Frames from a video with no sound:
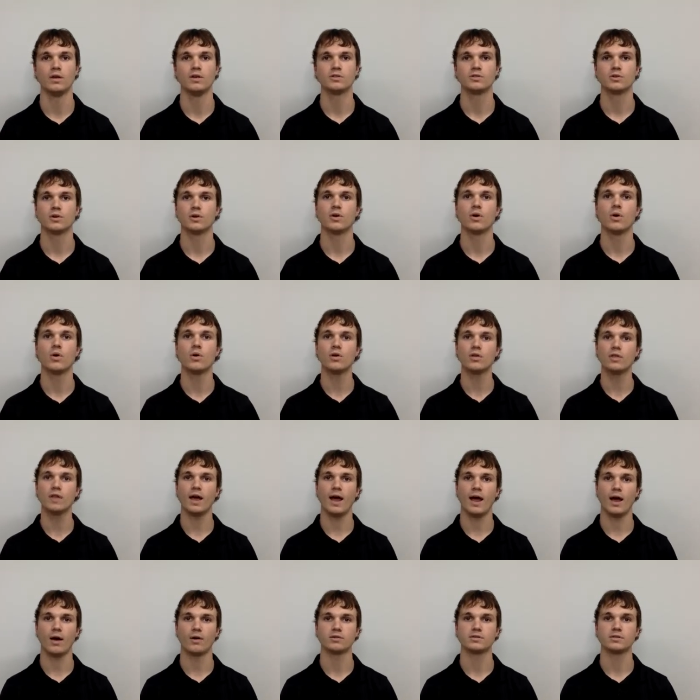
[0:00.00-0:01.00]
So I go into the
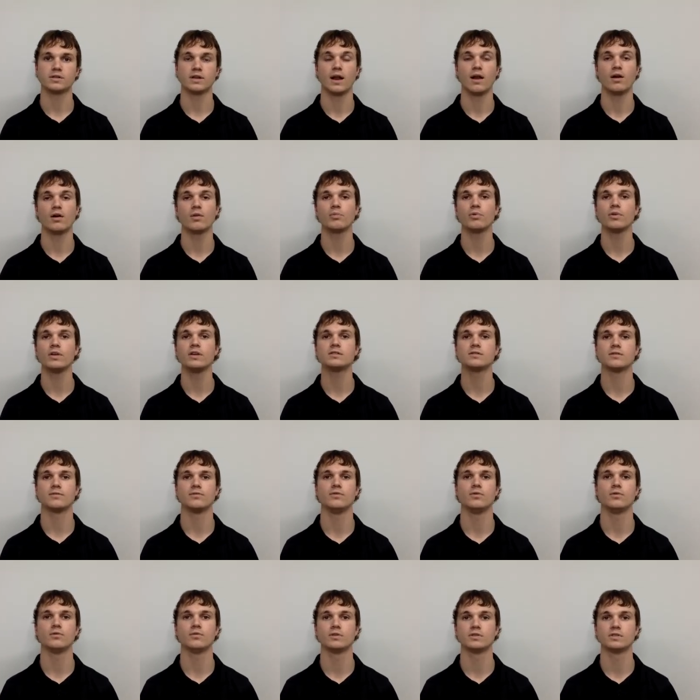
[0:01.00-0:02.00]
house and I replace a
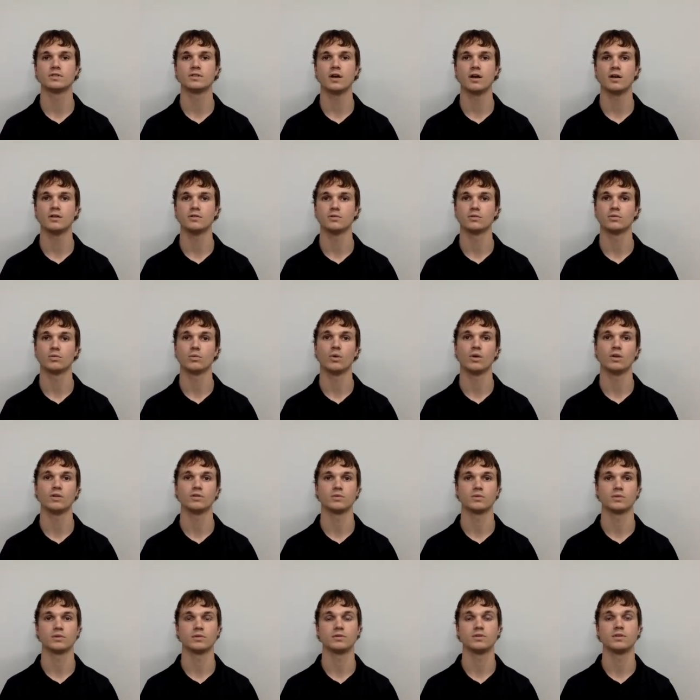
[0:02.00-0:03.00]
few of the studs with
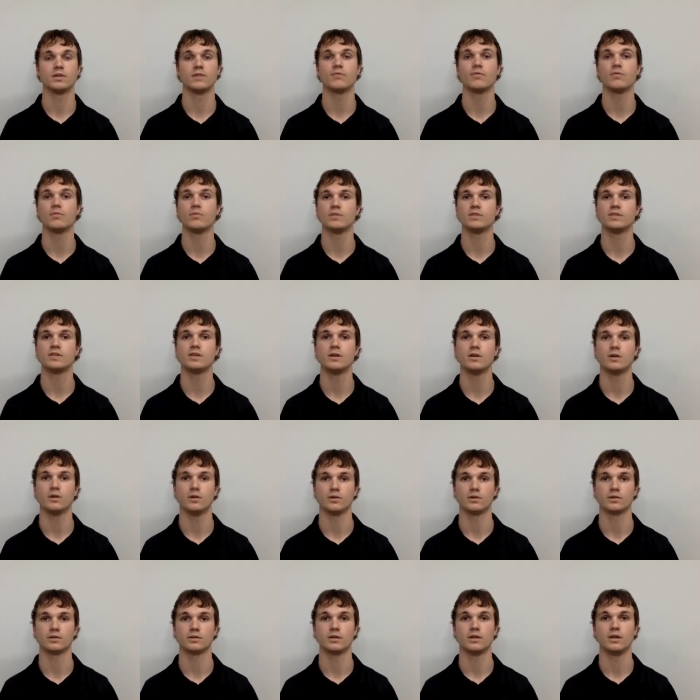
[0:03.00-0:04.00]
ones with different
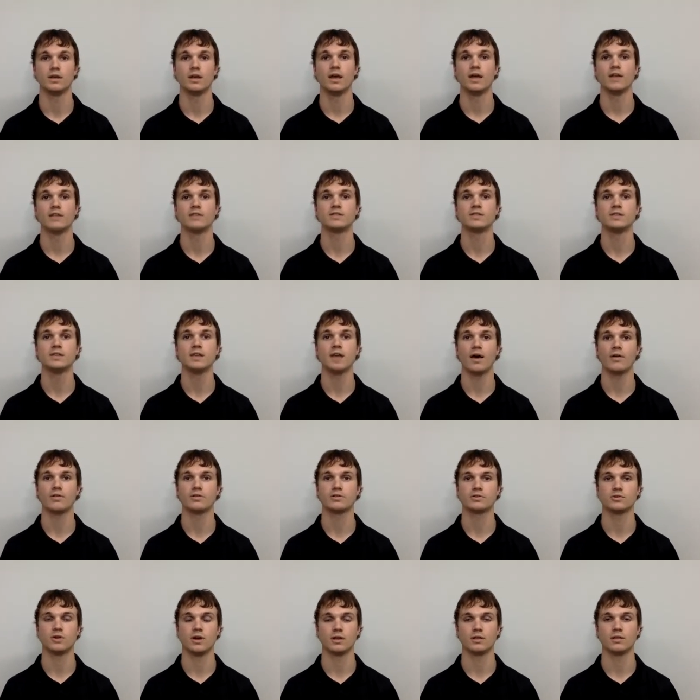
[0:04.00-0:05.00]
materials and see how the
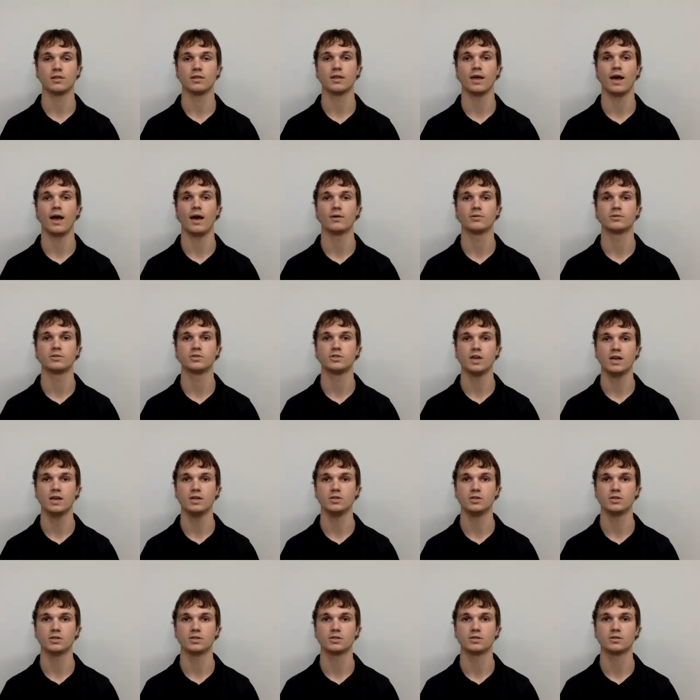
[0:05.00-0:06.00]
strength of the house
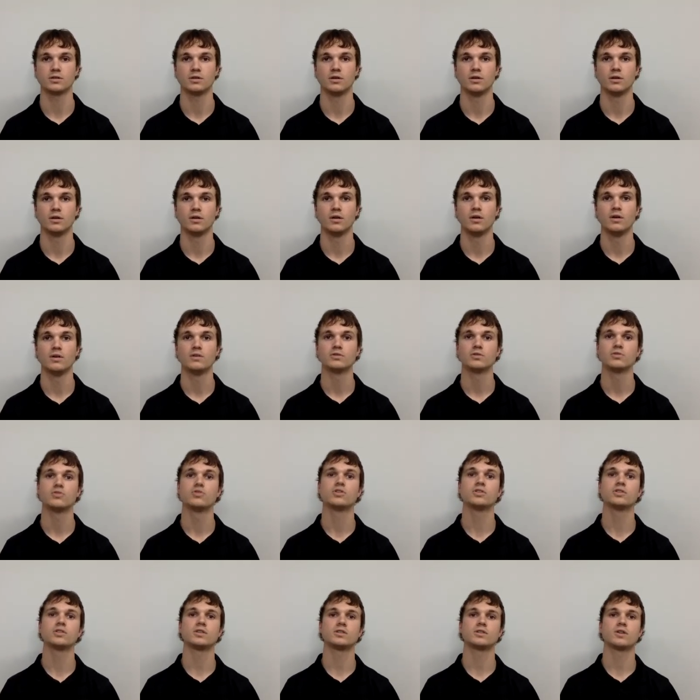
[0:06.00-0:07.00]
changes. So
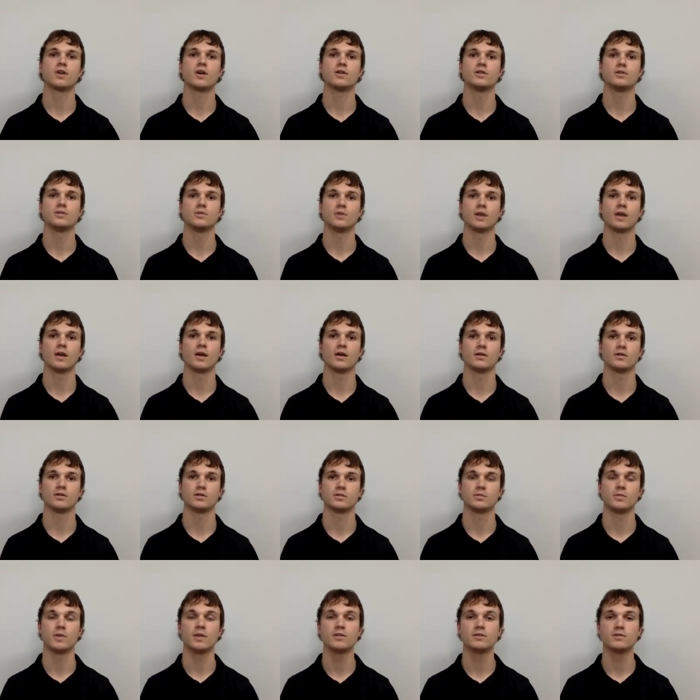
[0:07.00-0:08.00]
just as cartoon character
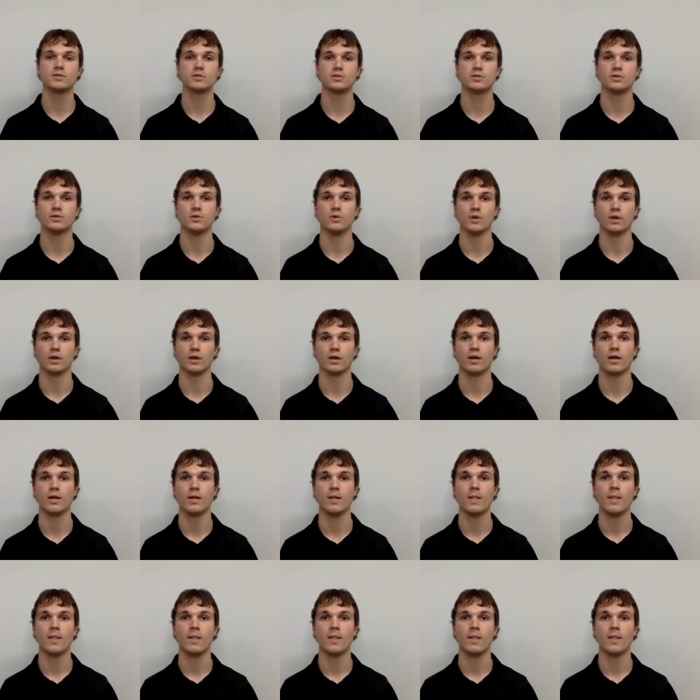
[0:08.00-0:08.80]
Spencer's doing,